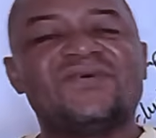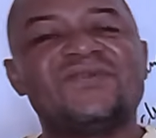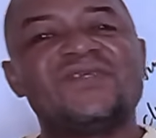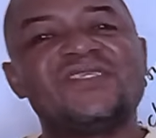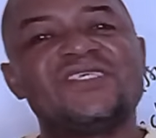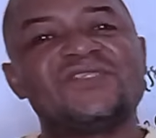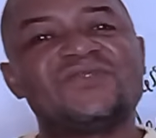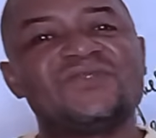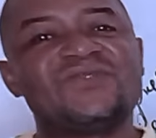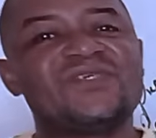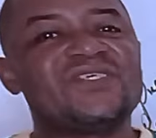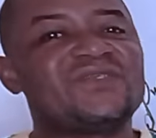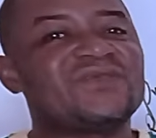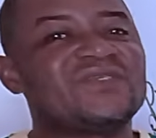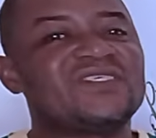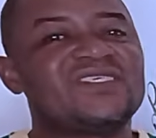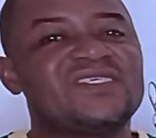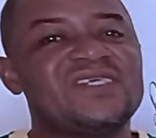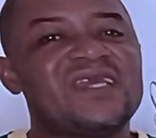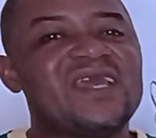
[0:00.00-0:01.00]
all you need to do is to
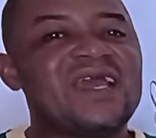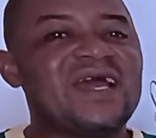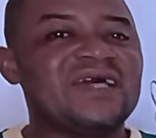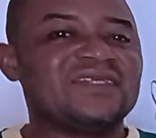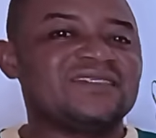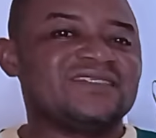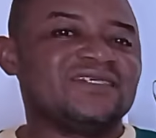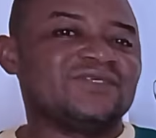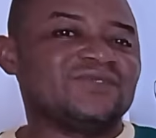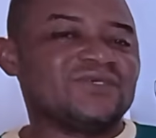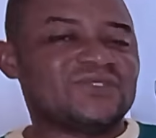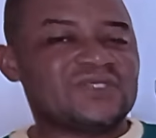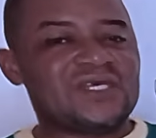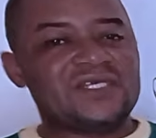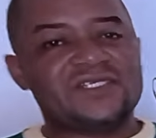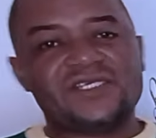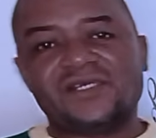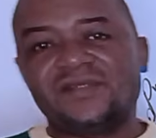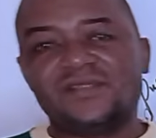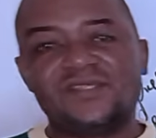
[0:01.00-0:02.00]
share and tell those you are
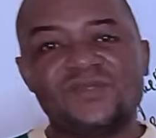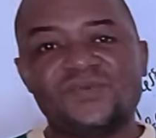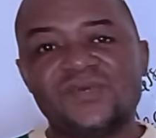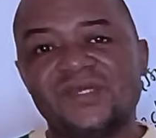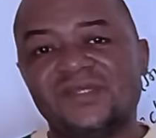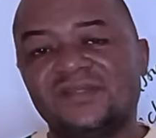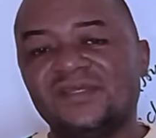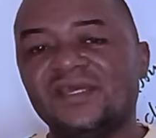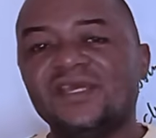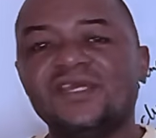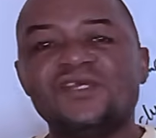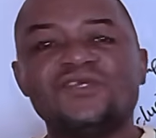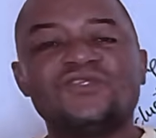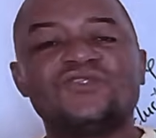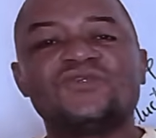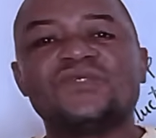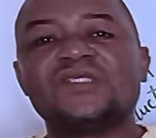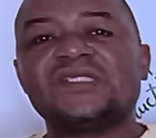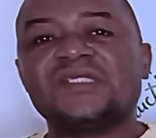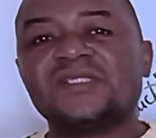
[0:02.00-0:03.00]
sharing it with
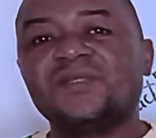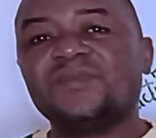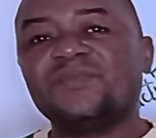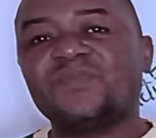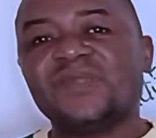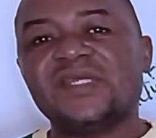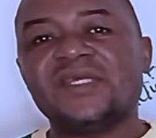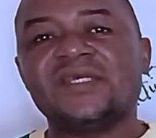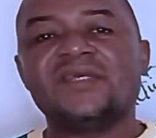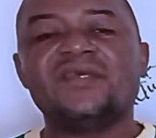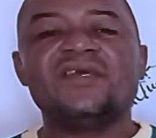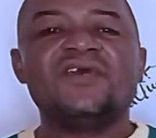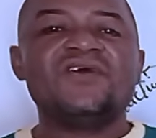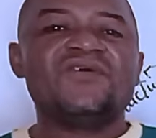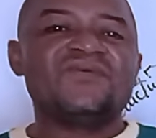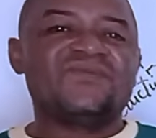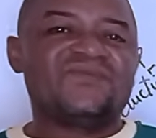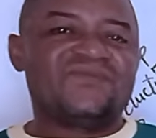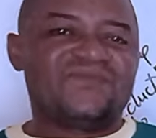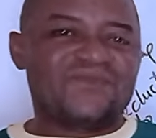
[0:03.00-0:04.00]
to simply
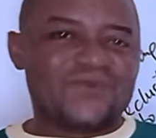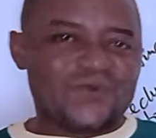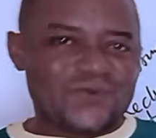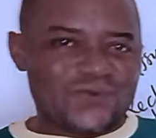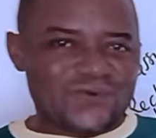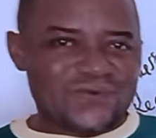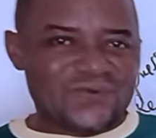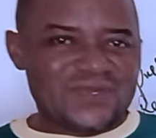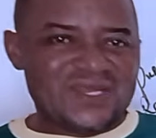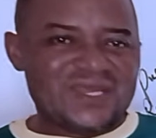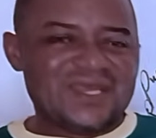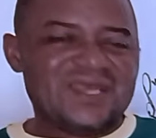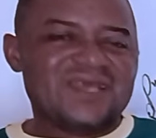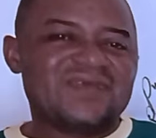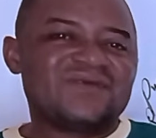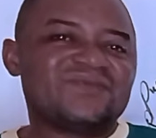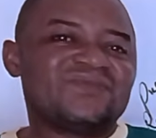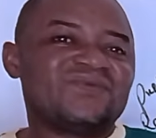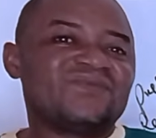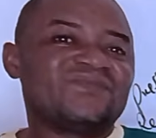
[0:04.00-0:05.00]
follow.
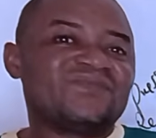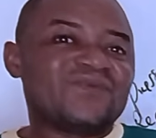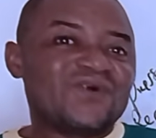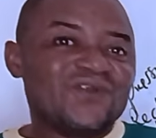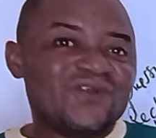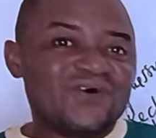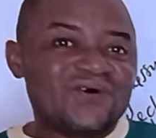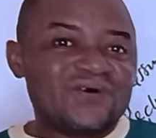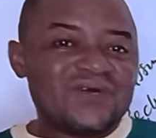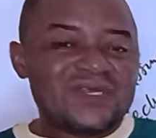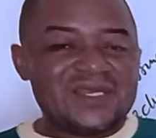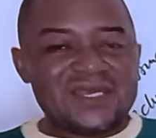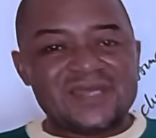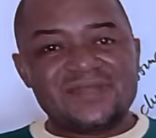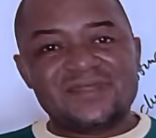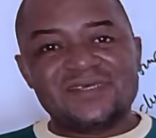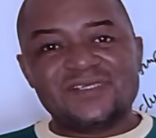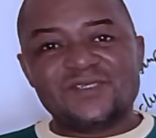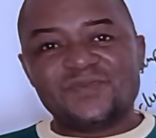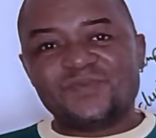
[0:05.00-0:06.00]
To follow
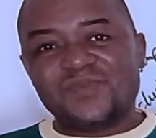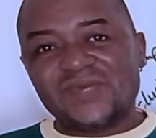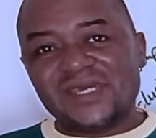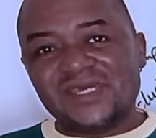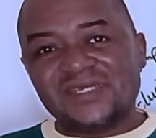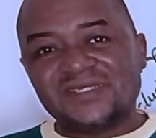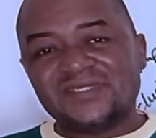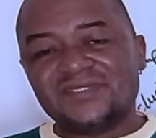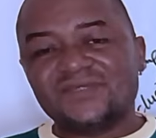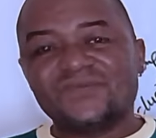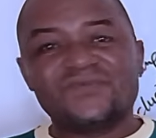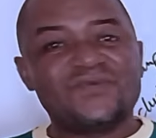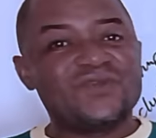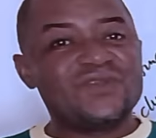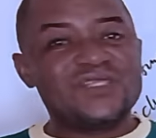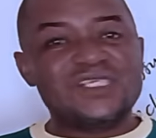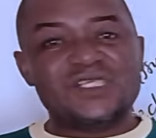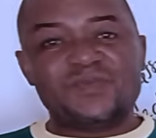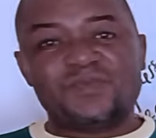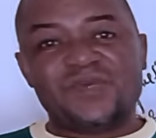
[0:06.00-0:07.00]
in this page, to
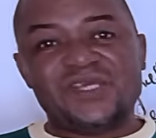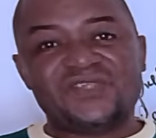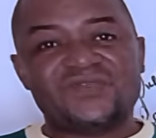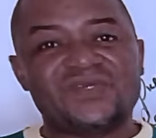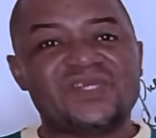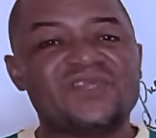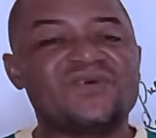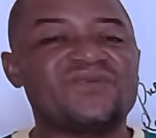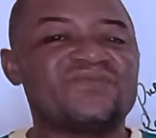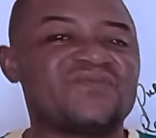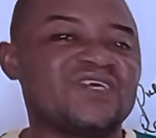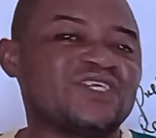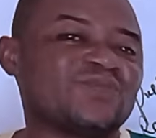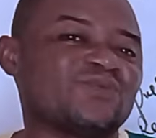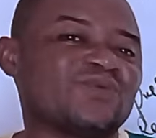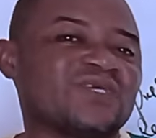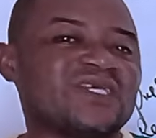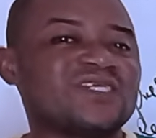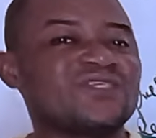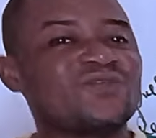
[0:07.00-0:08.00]
follow this page right on
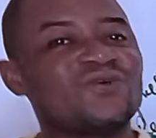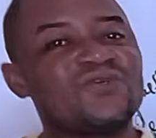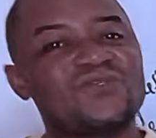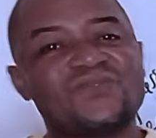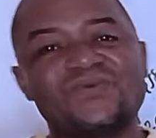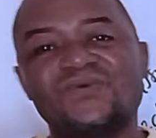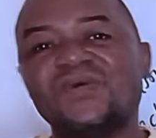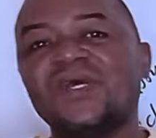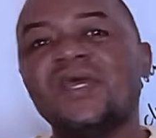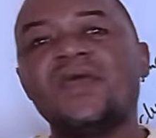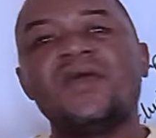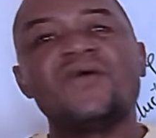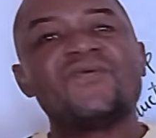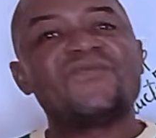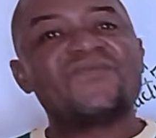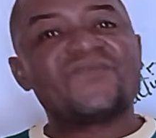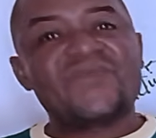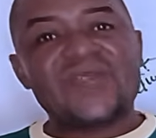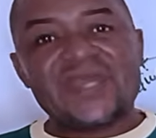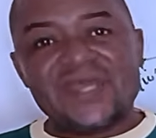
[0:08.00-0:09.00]
Facebook is also
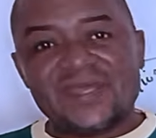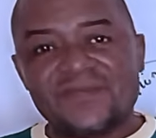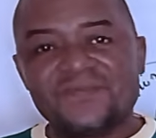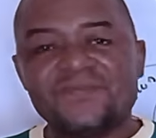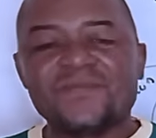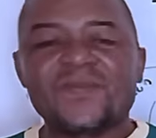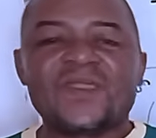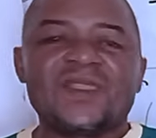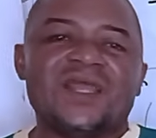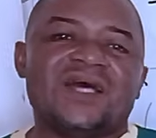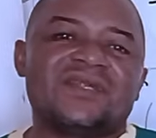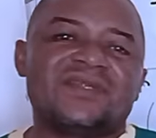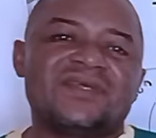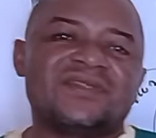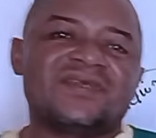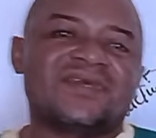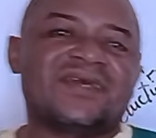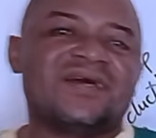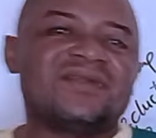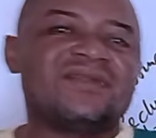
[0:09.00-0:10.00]
free. And
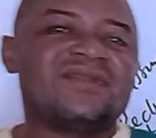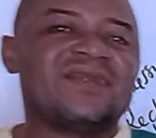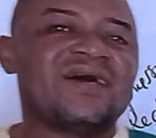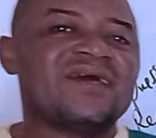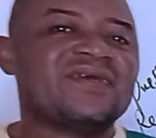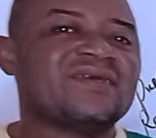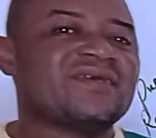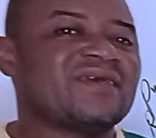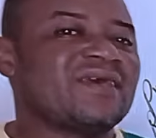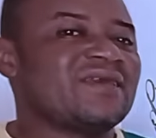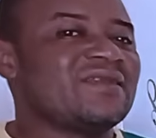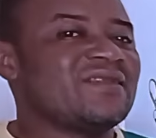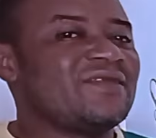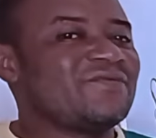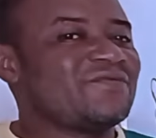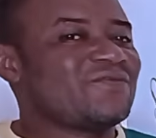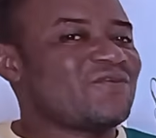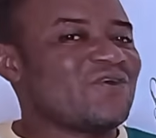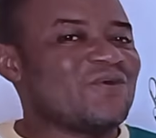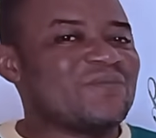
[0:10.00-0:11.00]
then you can like and
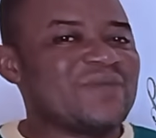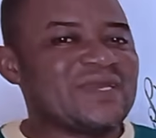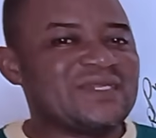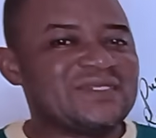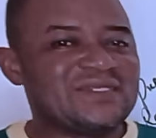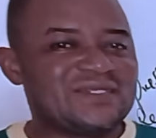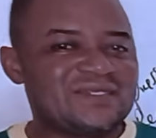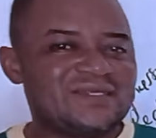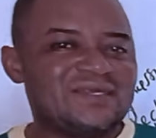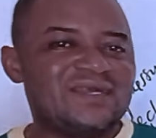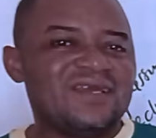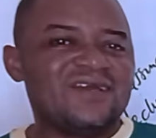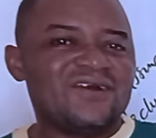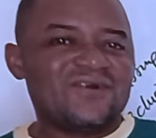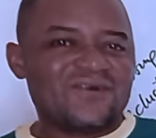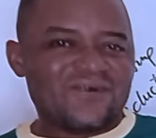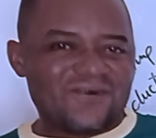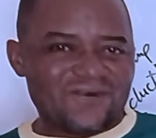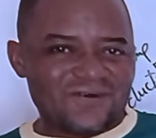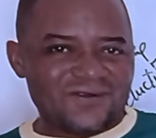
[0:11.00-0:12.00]
leave comments
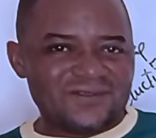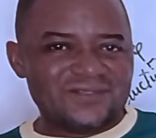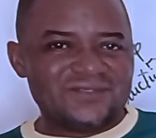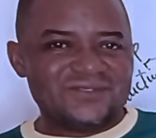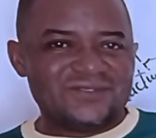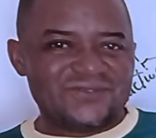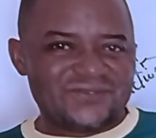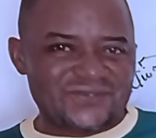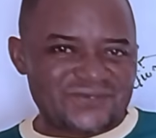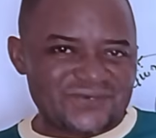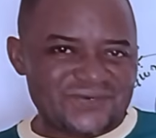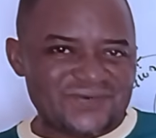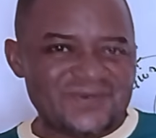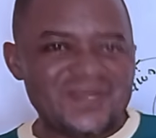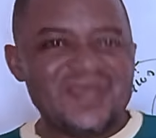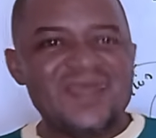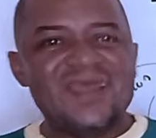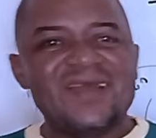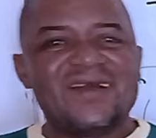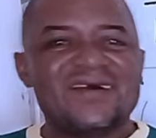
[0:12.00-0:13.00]
all through.
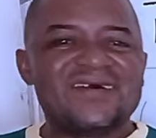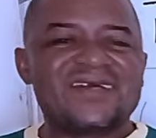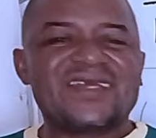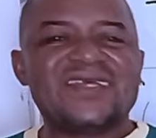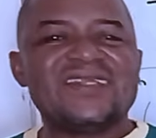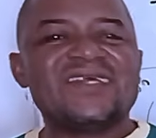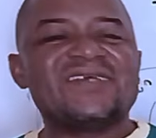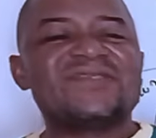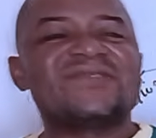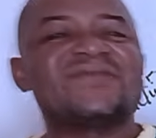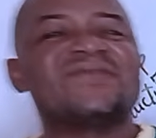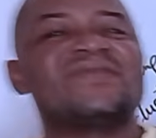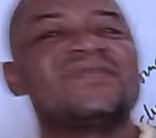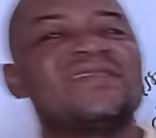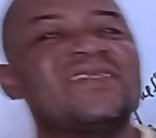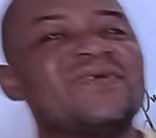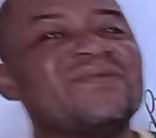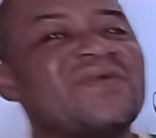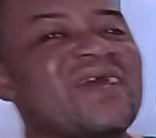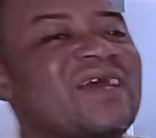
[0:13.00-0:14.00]
Okay, now so
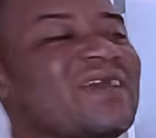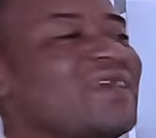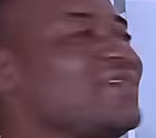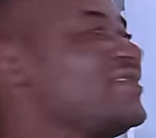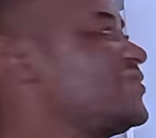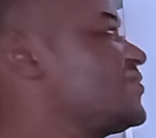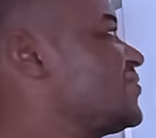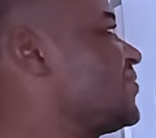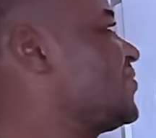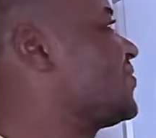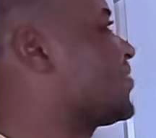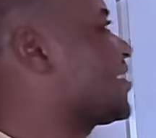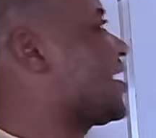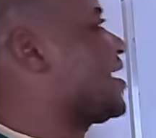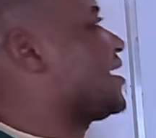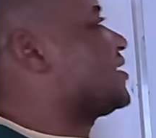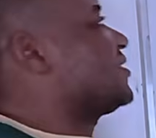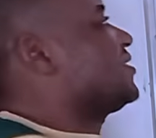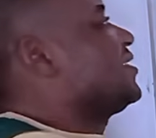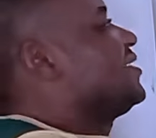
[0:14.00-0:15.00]
today we are going to look
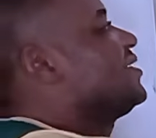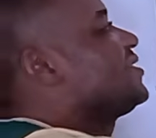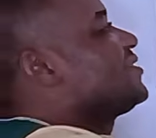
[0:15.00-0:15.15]
at